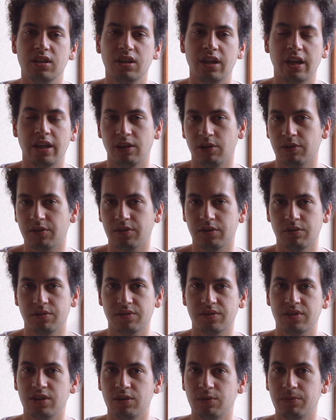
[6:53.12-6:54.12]
and also
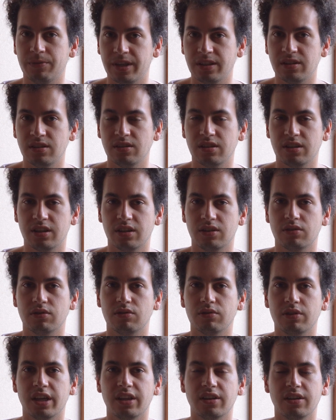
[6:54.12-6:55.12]
used the Youth 18 ticket
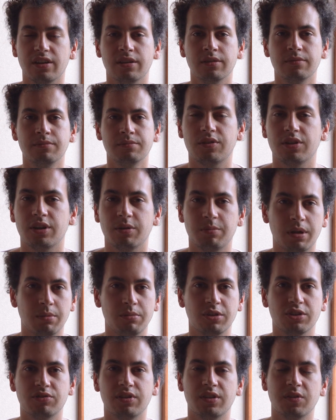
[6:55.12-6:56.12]
to get there. So yeah,
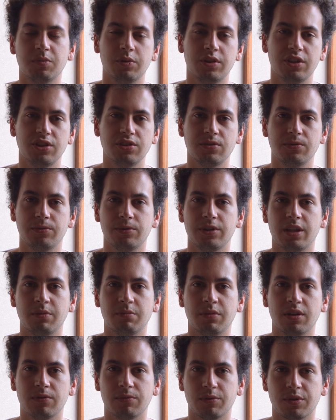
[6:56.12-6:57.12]
public transportation for that
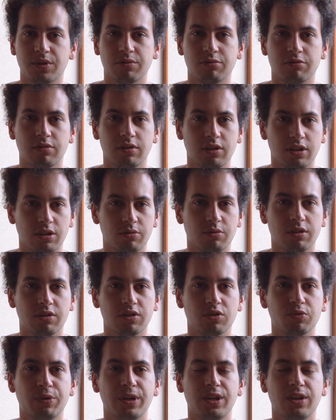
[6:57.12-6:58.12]
month was at around
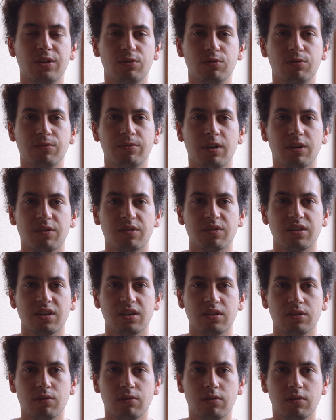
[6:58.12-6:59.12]
22,000
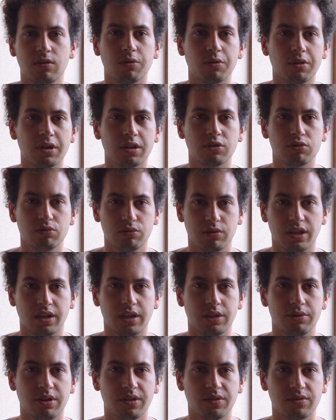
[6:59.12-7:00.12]
yen total, or around
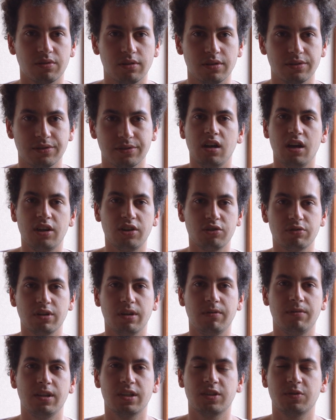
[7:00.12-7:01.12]
200 US dollars. Other
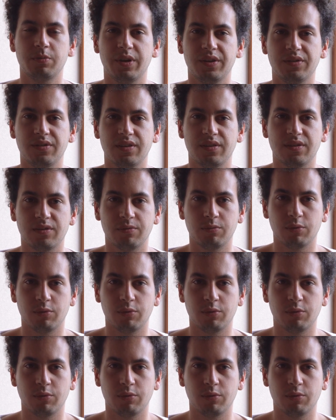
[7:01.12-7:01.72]
travel expenses